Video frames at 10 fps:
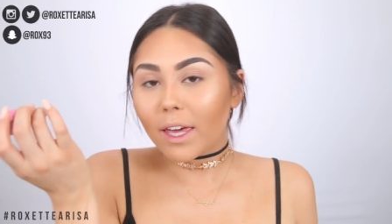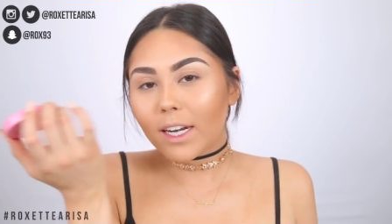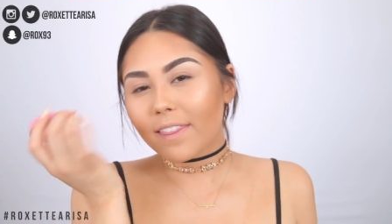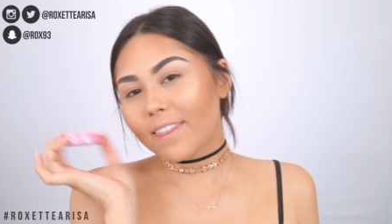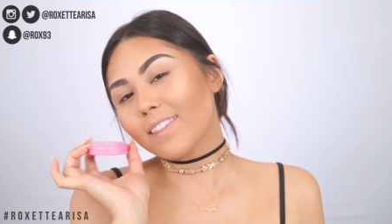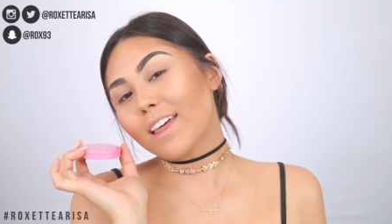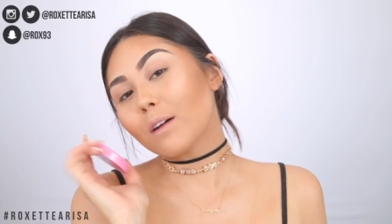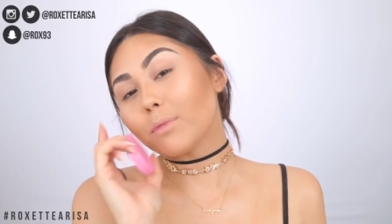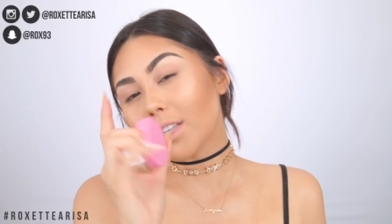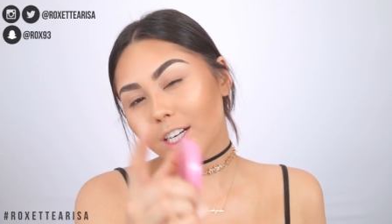may not think
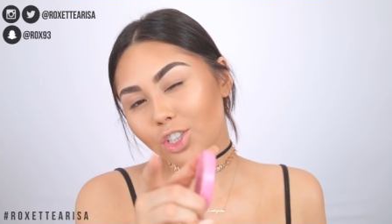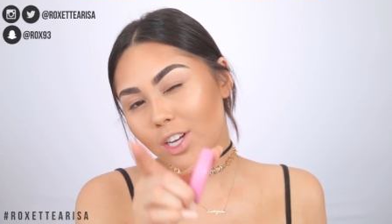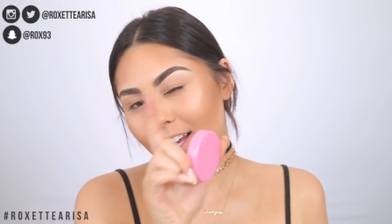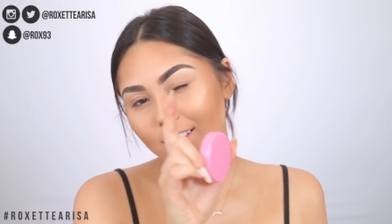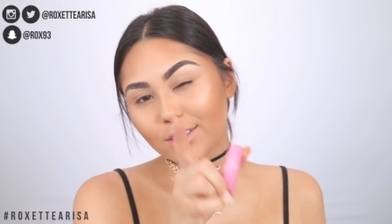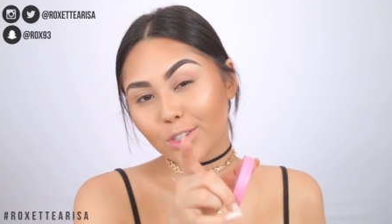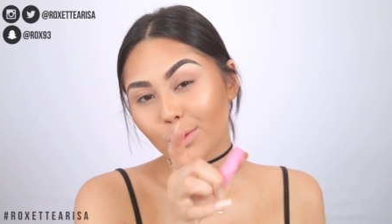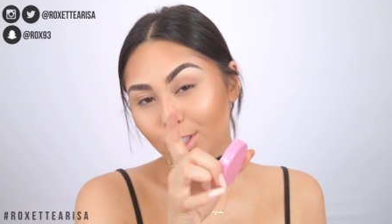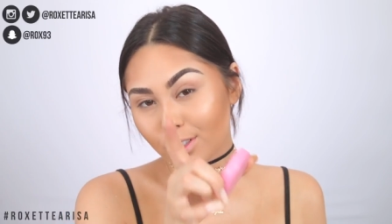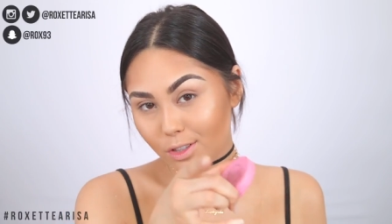that blush has
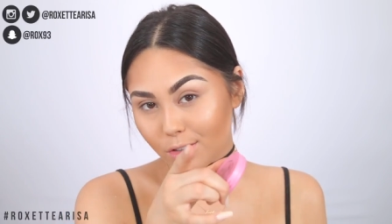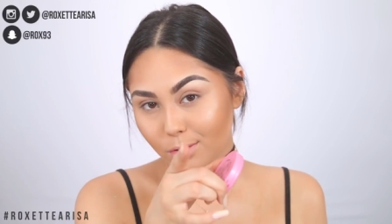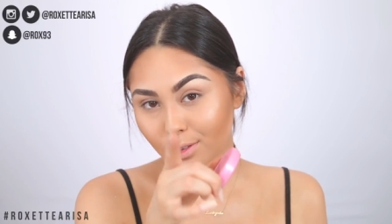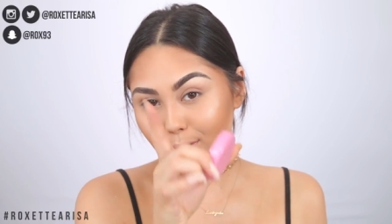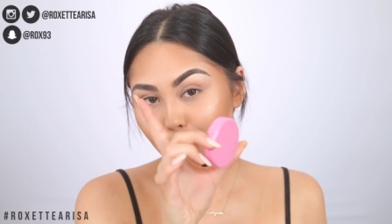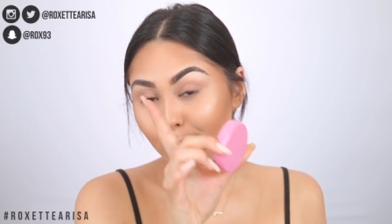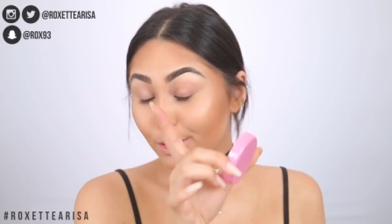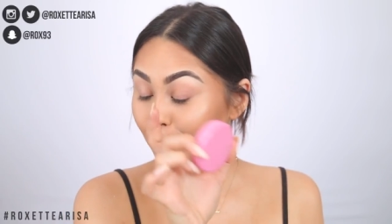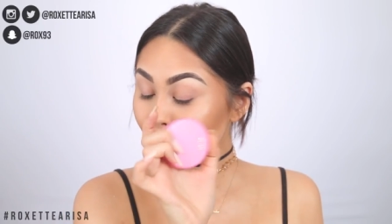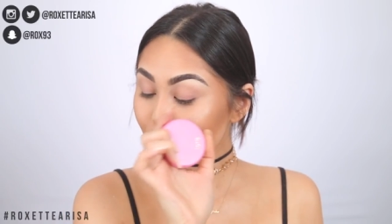too much to do with it,
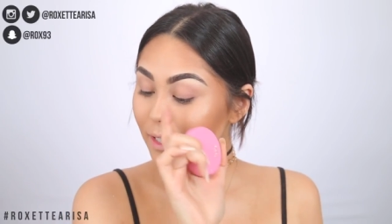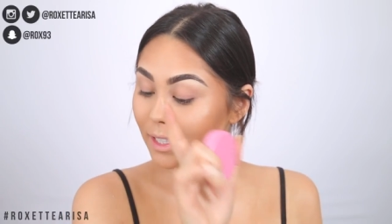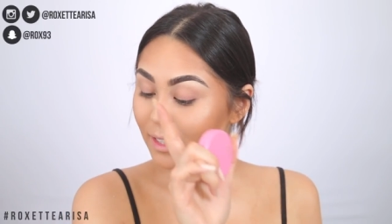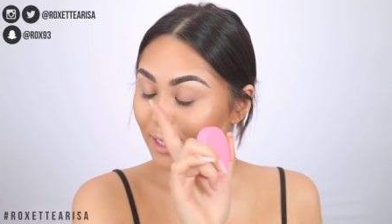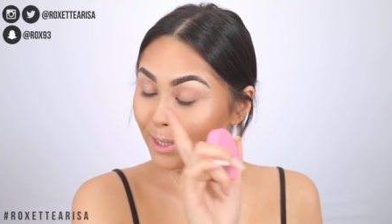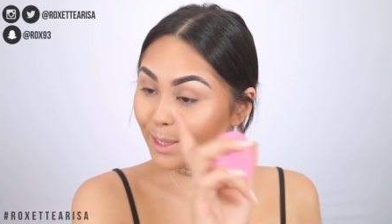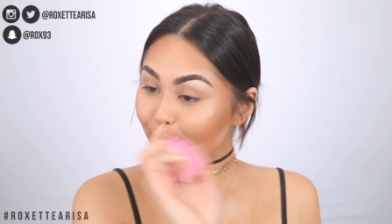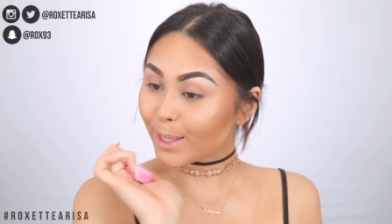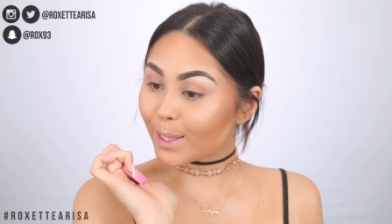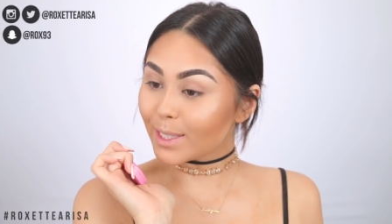but girl, it
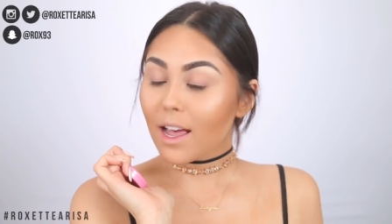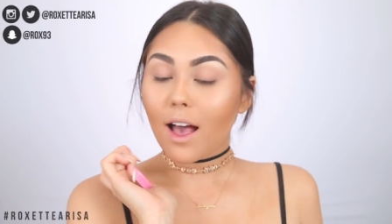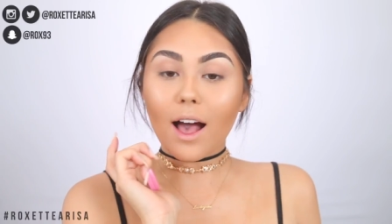does.